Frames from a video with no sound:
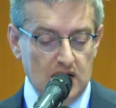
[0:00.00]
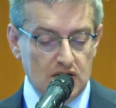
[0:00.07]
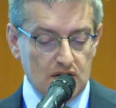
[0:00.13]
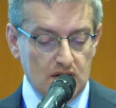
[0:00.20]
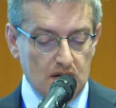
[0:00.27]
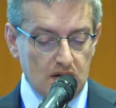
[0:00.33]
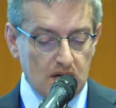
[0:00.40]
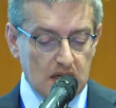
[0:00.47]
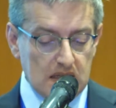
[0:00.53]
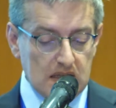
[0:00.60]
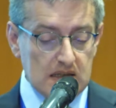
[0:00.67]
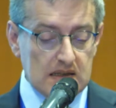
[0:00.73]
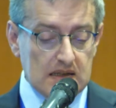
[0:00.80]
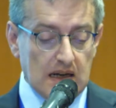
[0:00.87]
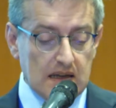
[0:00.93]
ratio
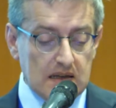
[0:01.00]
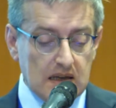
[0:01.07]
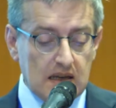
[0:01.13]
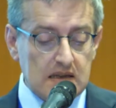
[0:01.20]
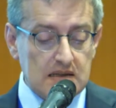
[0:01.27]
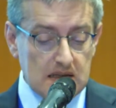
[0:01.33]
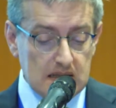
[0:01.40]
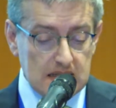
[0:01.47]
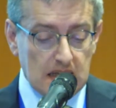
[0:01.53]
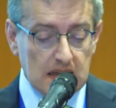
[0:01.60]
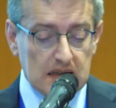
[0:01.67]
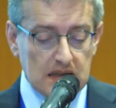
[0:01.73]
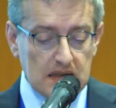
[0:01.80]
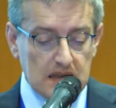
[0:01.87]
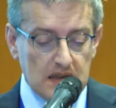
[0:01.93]
has
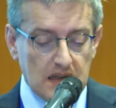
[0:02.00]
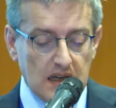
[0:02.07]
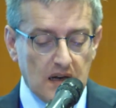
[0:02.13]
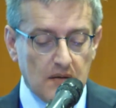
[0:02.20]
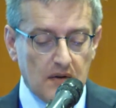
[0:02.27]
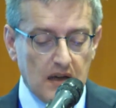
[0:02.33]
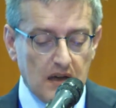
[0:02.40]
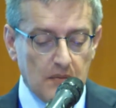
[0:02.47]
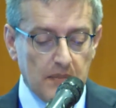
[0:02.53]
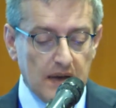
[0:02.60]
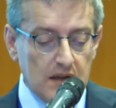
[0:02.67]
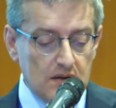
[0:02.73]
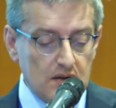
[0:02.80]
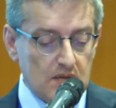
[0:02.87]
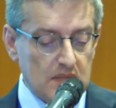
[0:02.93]
resulted in the
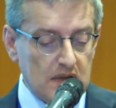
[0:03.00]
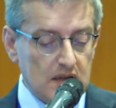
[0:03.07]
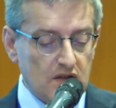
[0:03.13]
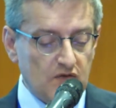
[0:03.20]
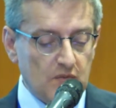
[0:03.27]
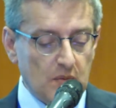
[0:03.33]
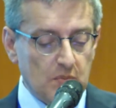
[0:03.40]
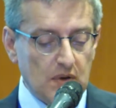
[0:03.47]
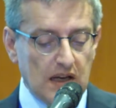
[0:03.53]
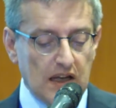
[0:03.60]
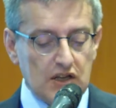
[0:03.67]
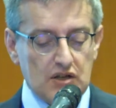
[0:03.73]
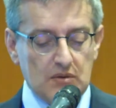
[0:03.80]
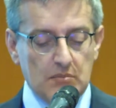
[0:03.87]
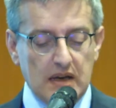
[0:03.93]
abandonment of
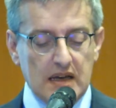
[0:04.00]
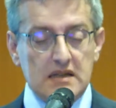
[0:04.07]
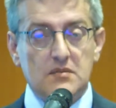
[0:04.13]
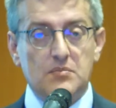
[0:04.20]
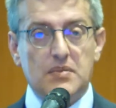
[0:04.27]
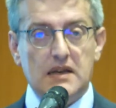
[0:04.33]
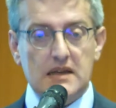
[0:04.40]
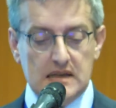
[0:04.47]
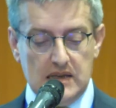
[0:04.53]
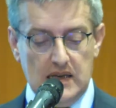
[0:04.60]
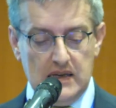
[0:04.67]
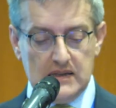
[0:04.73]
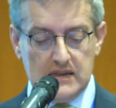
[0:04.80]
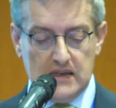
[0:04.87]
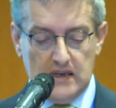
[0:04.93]
population-based
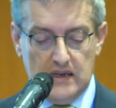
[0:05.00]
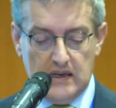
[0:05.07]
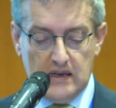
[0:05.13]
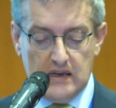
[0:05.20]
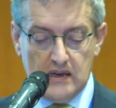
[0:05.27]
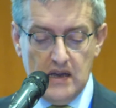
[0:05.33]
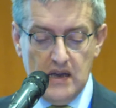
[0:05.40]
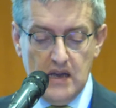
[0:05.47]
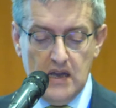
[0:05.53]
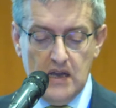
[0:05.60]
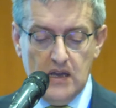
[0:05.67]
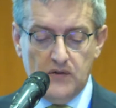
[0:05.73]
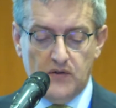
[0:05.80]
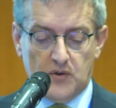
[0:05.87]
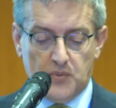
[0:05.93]
PSA screening
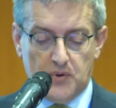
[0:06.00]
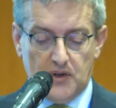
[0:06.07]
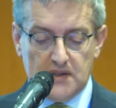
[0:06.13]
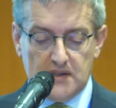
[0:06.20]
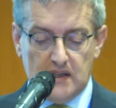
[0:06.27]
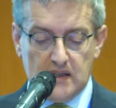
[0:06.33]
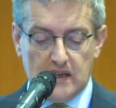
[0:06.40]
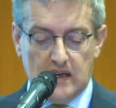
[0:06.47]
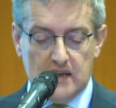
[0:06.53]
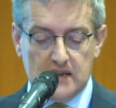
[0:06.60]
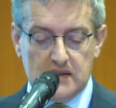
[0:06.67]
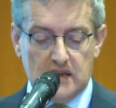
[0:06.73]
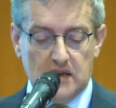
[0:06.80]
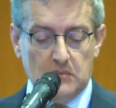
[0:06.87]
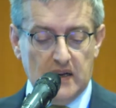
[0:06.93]
for prostate
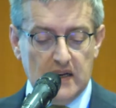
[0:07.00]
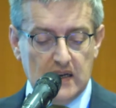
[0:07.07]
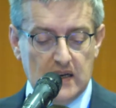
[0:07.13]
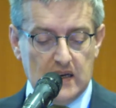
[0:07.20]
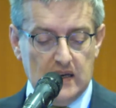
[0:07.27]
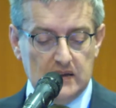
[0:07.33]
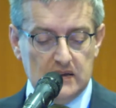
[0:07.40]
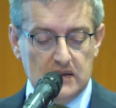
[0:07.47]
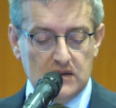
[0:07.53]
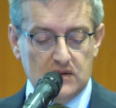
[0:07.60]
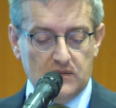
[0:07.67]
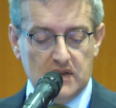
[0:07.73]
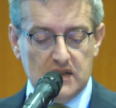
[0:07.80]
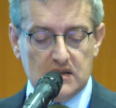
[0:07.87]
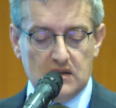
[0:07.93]
cancer in many countries
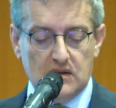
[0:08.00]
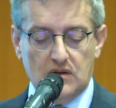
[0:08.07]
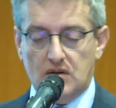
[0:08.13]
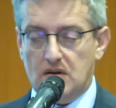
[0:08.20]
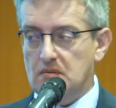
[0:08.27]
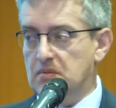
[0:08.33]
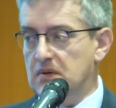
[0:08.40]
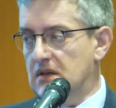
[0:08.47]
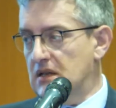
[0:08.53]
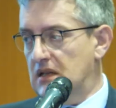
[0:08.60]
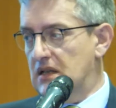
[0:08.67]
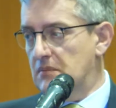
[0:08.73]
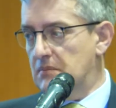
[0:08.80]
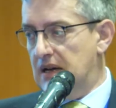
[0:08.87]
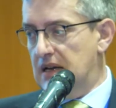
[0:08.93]
of Western Europe in the